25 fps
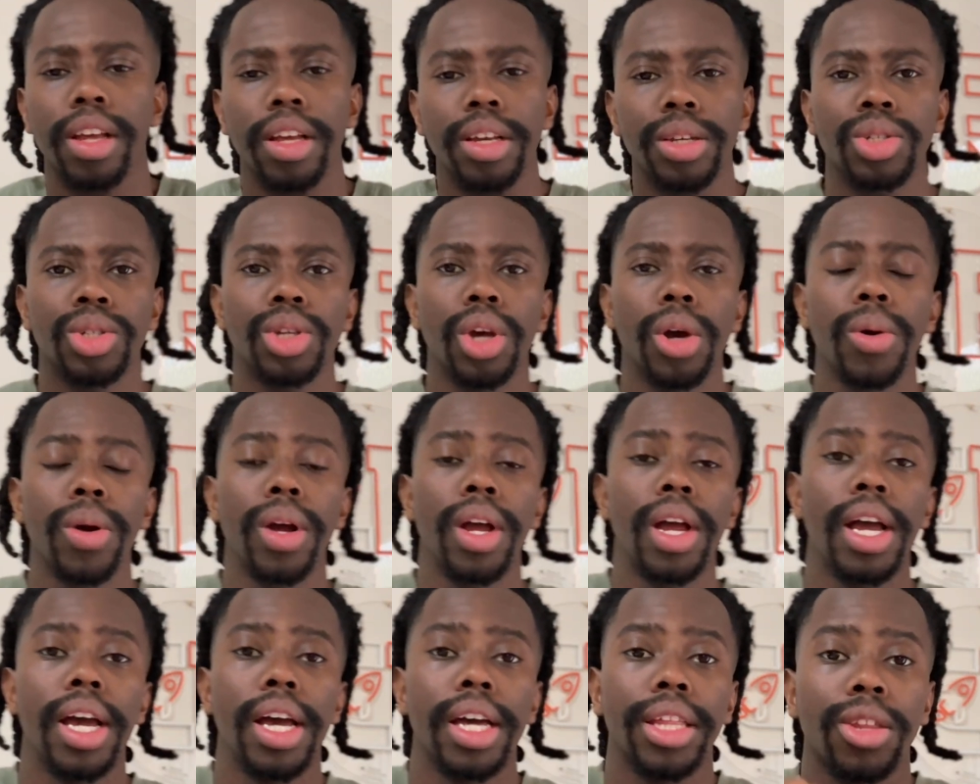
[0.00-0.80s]
So
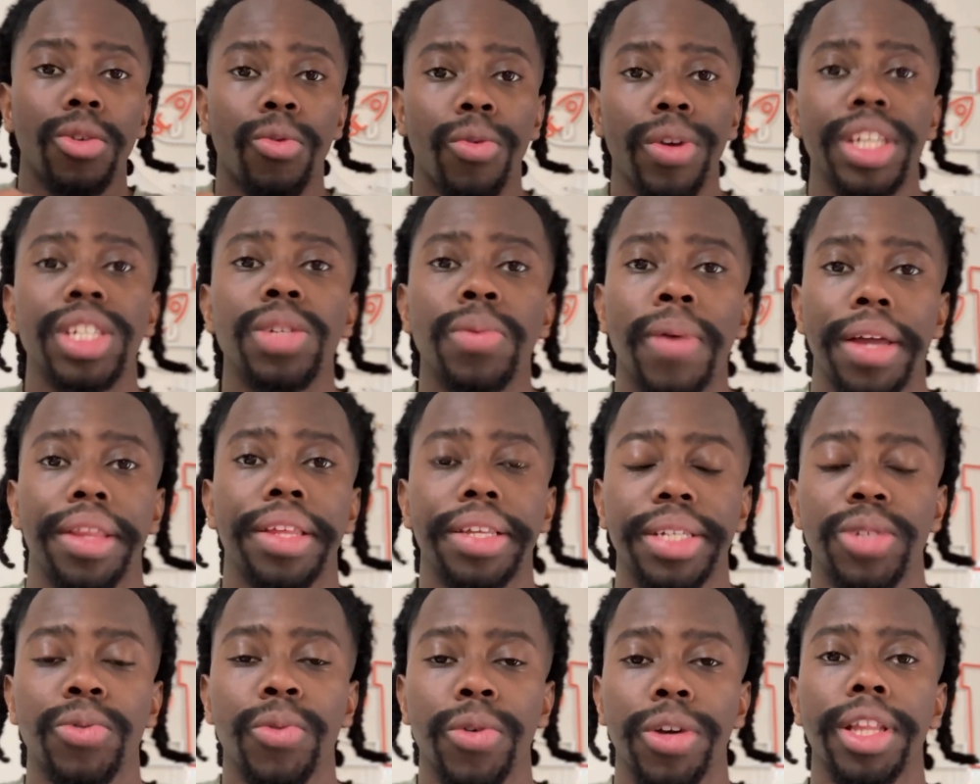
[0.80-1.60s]
the reason why this
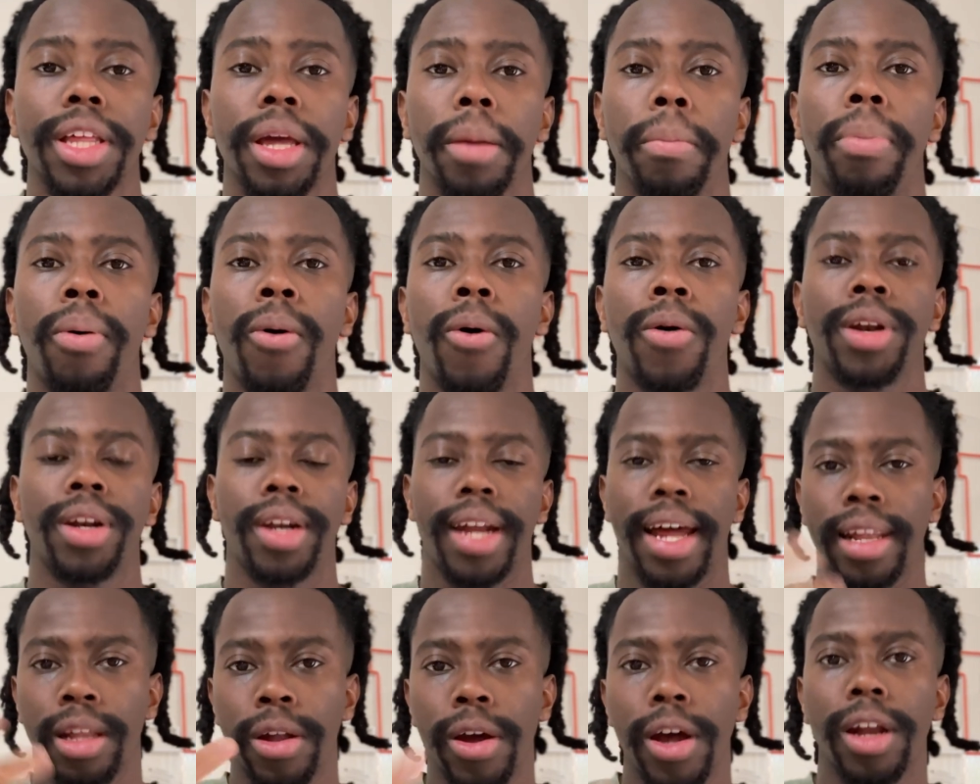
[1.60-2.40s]
is really important, and I
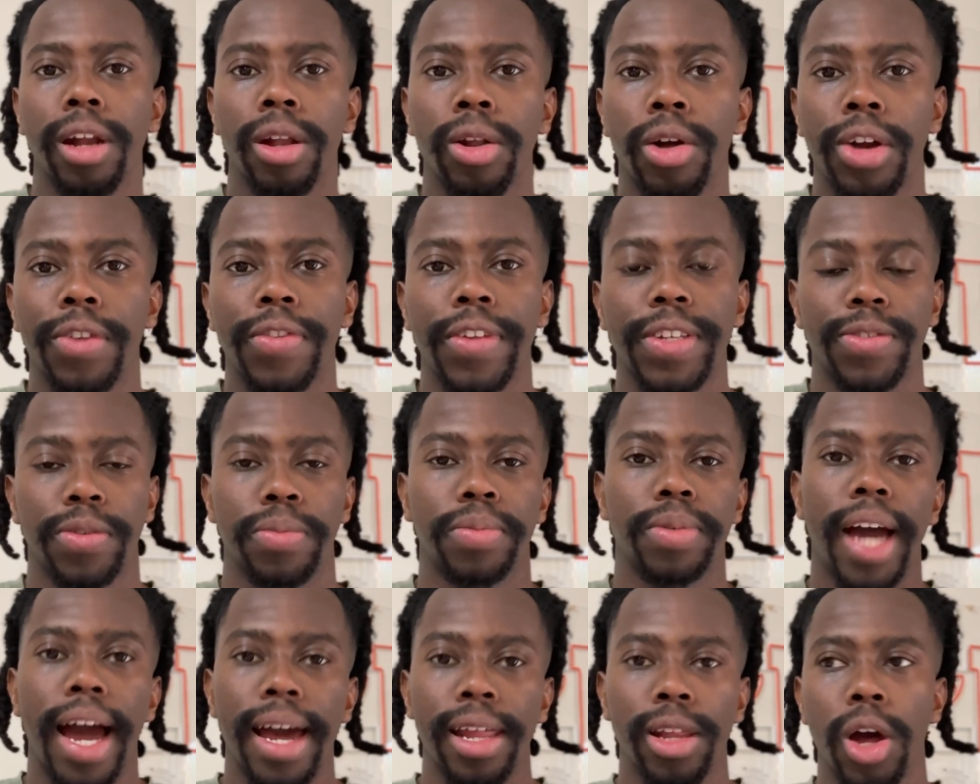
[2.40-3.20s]
learned a lot of this from
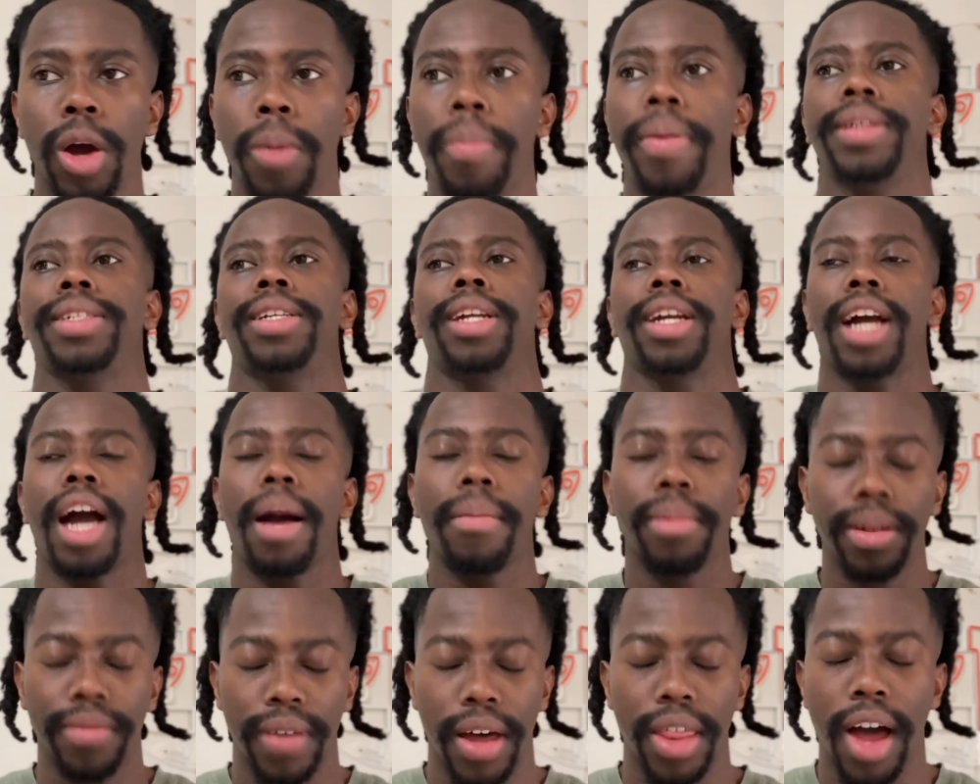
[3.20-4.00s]
Ty Lopez and a
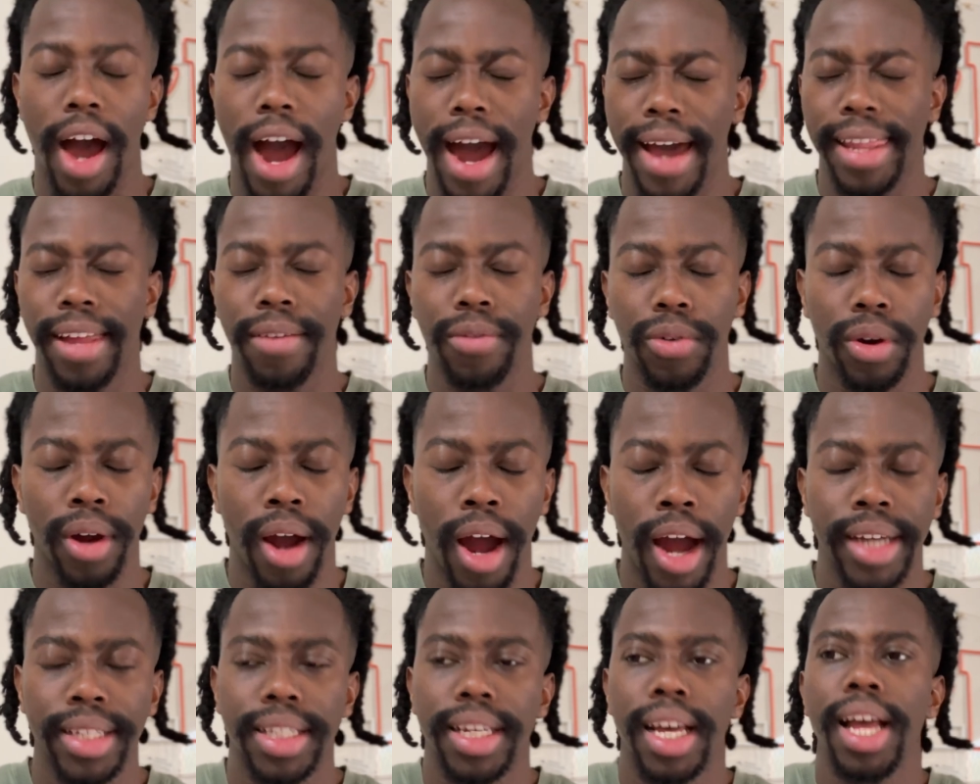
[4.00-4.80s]
couple of other high-level
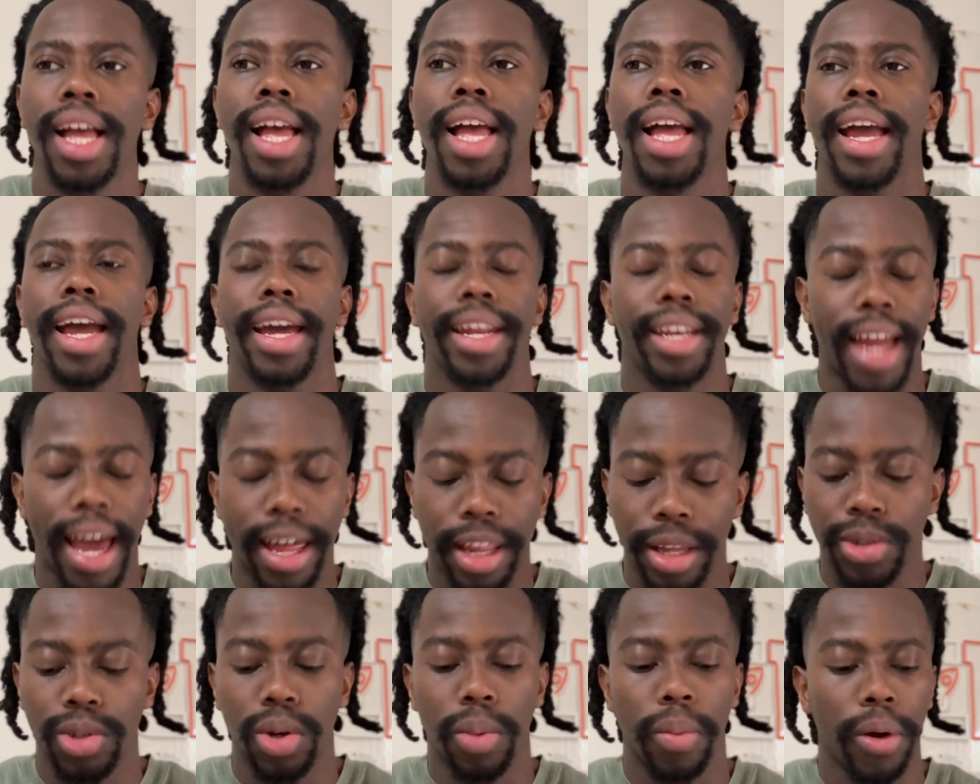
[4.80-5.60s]
guys and
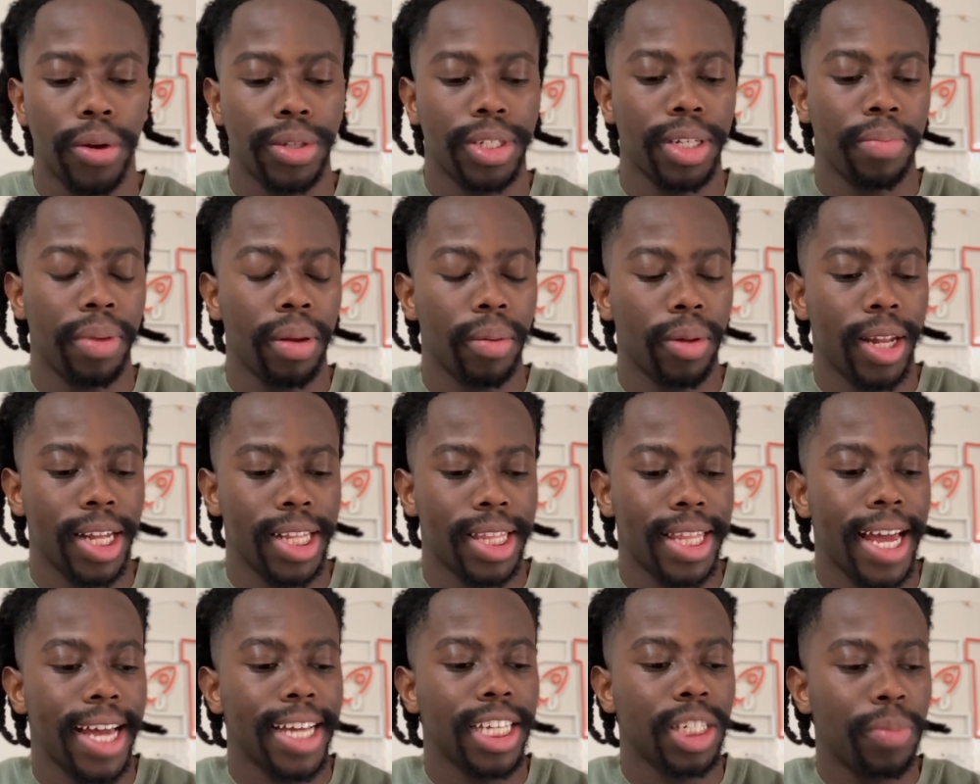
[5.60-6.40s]
Alex Hormozi and people like
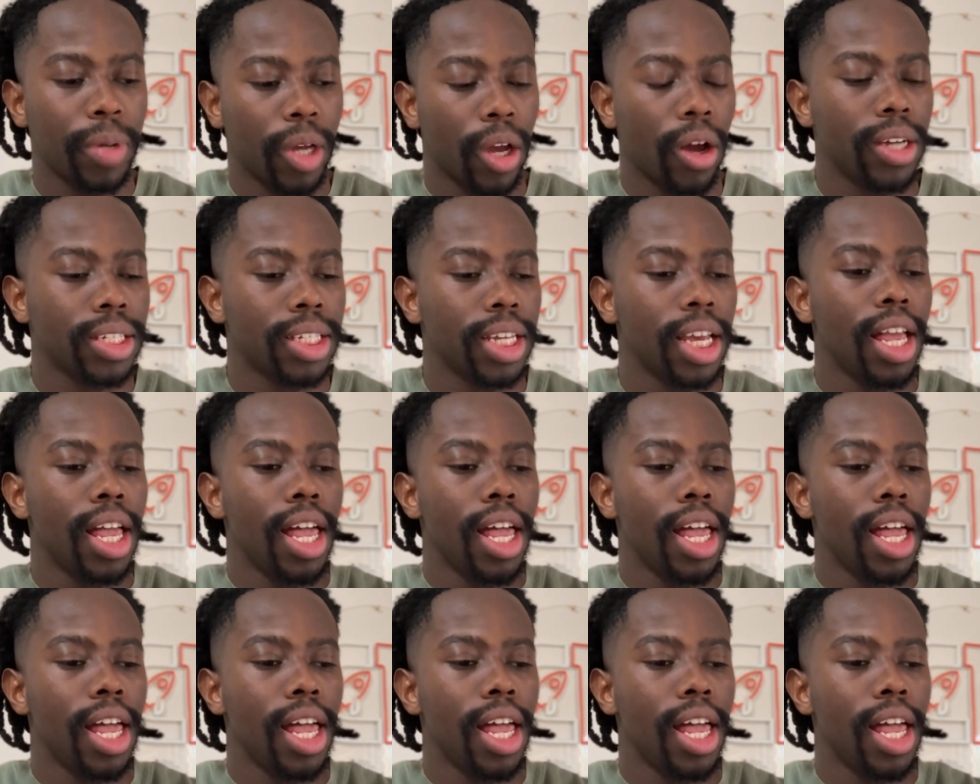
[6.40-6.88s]
that, is because